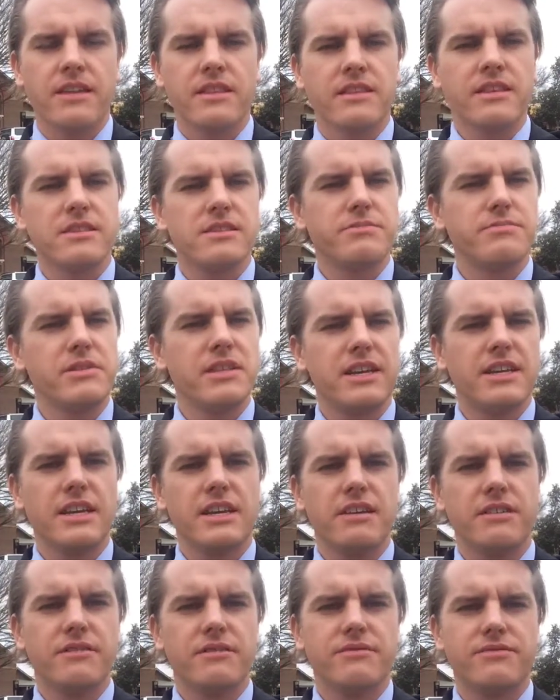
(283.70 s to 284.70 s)
There's
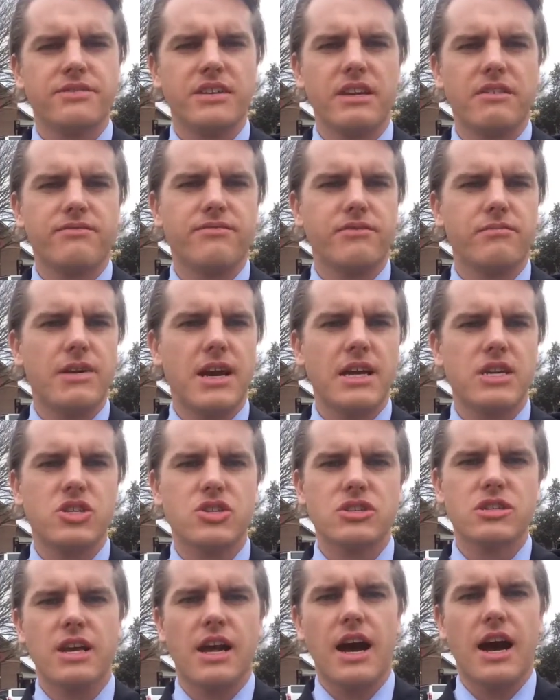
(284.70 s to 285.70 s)
plenty of
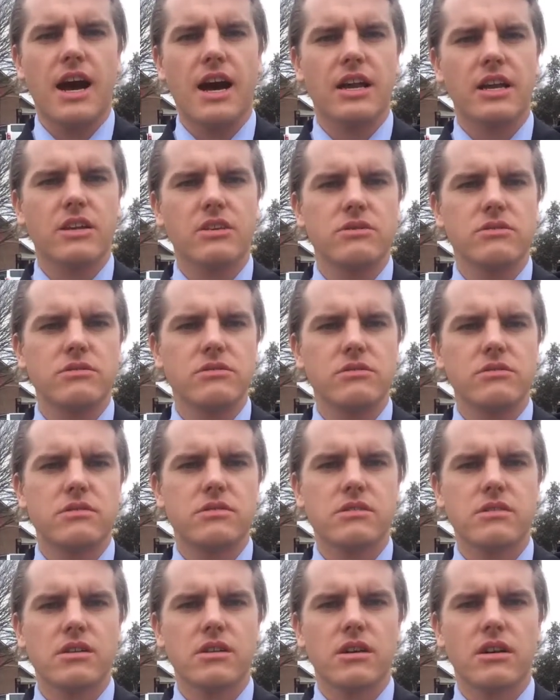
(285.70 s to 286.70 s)
information,
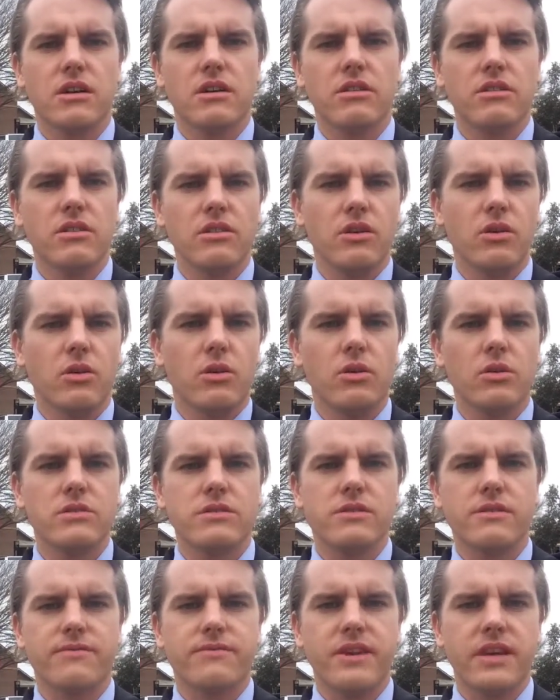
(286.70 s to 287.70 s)
articles on
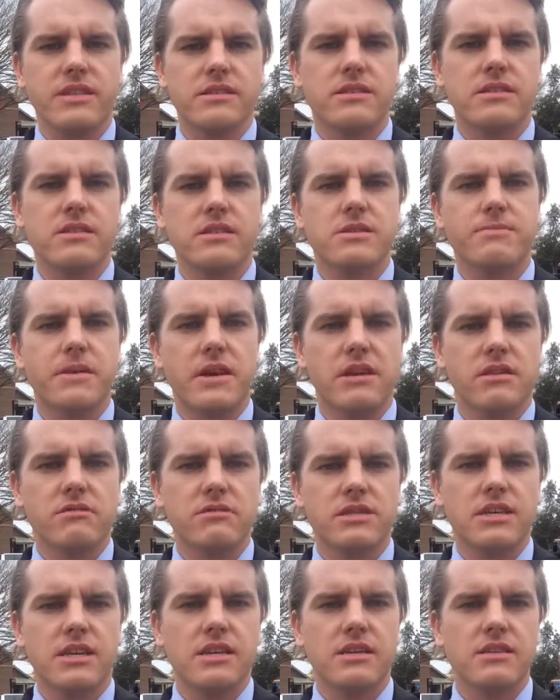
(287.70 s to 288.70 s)
laws, offences,
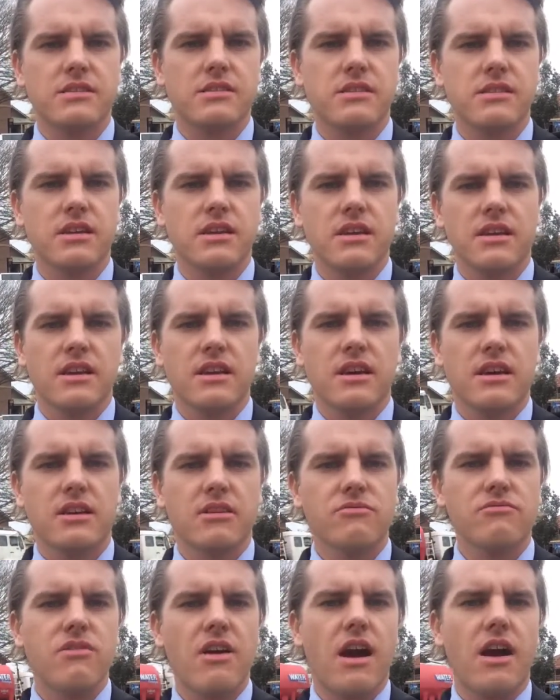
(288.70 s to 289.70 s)
penalties, and
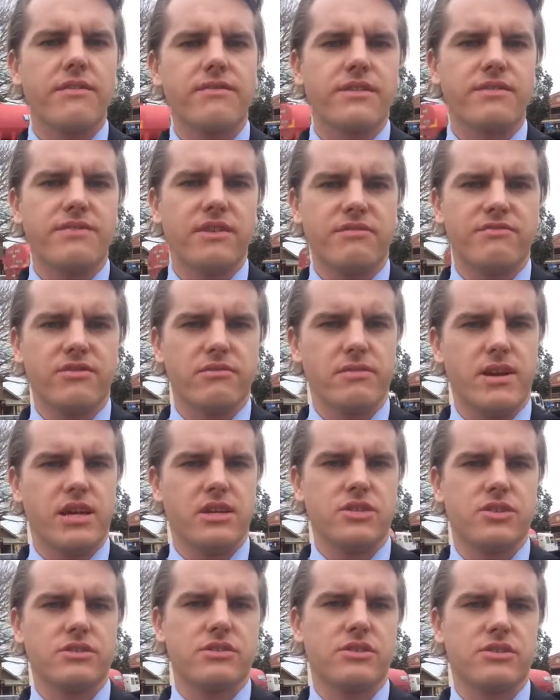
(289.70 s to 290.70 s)
a raft of
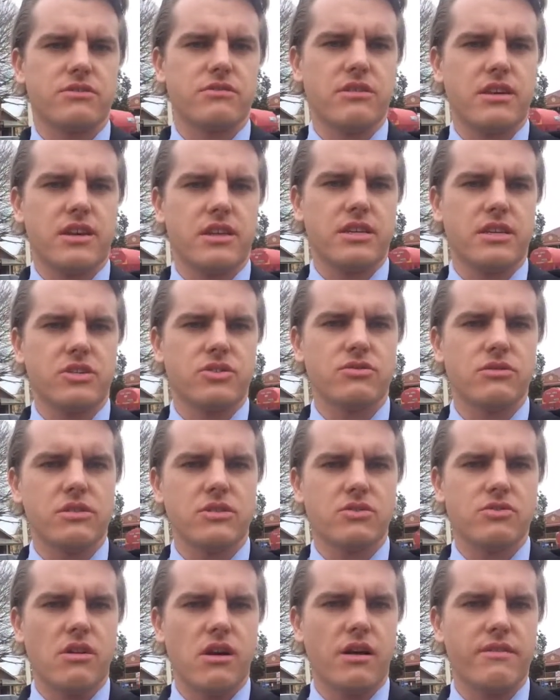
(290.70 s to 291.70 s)
information surrounding drink
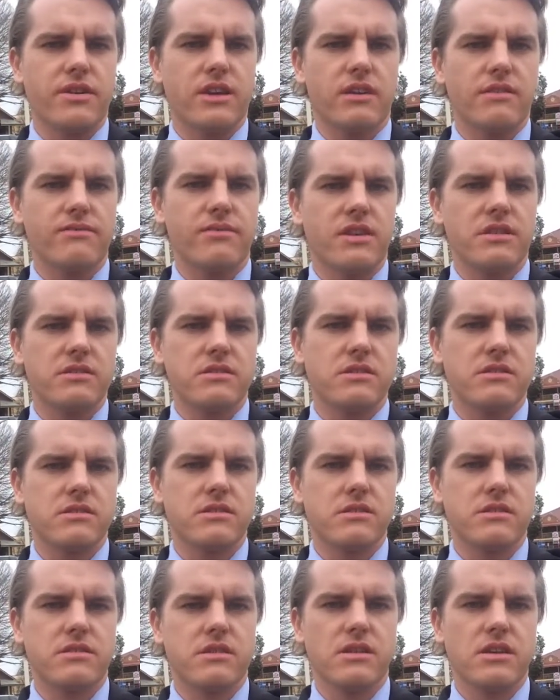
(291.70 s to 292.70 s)
driving
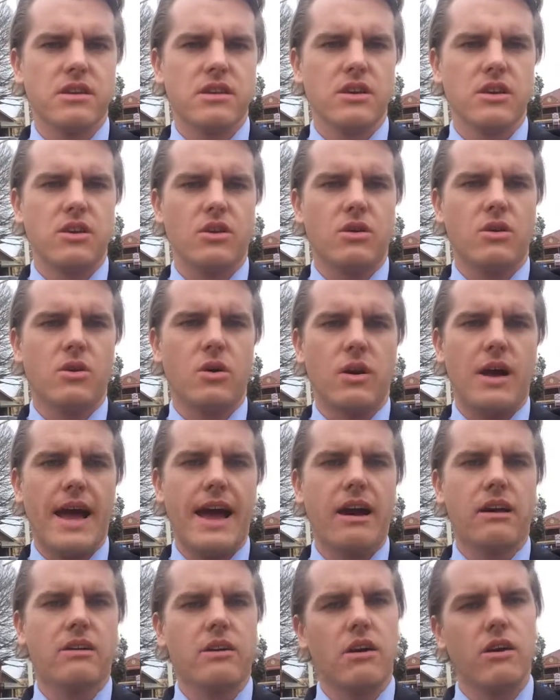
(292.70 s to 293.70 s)
offences or
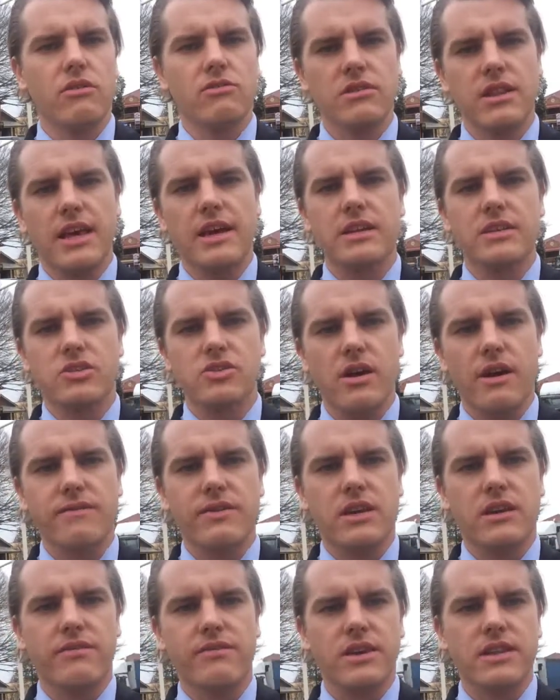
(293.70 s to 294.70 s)
alcohol related
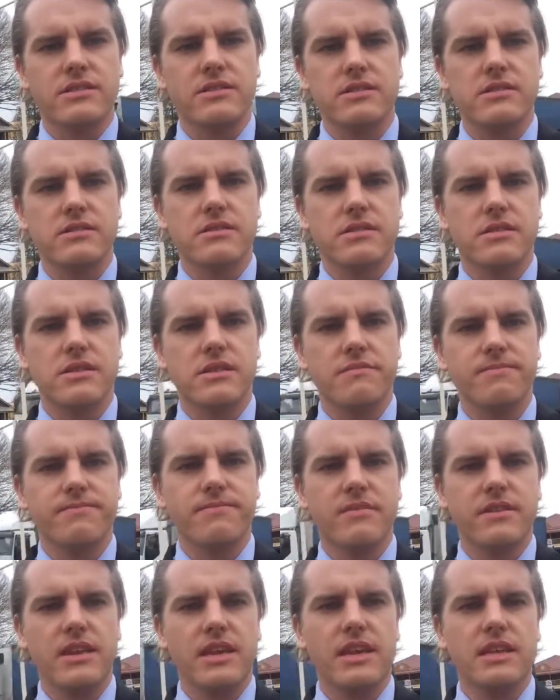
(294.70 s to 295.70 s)
traffic offences
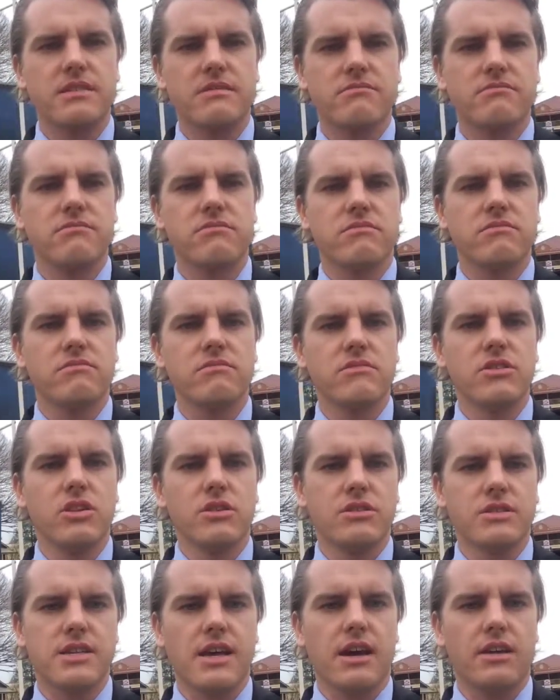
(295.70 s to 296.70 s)
in
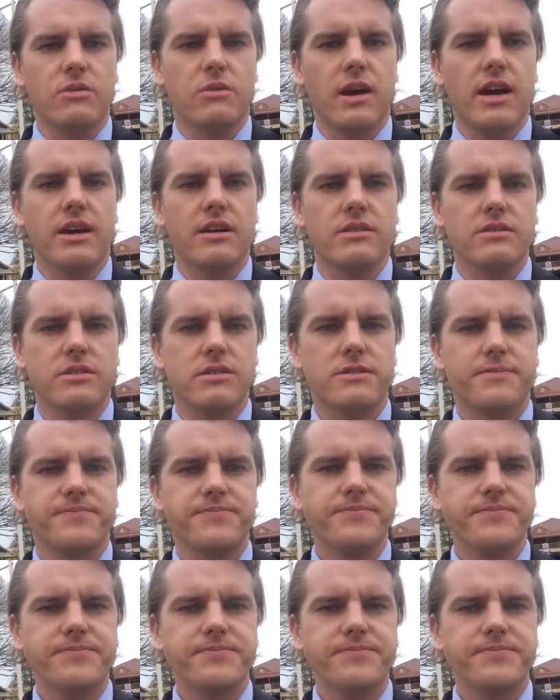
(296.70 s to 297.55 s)
New South Wales.